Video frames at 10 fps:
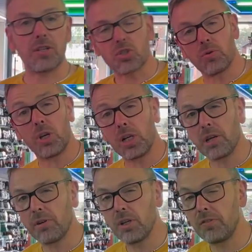so
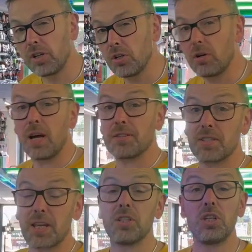earlier in the video, I
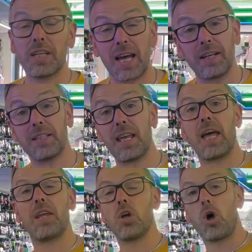said you can
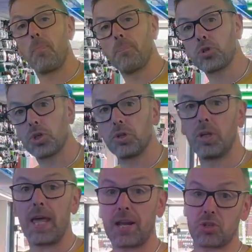get an
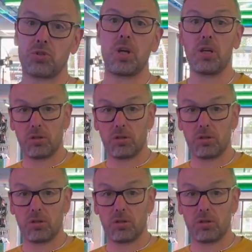optional extra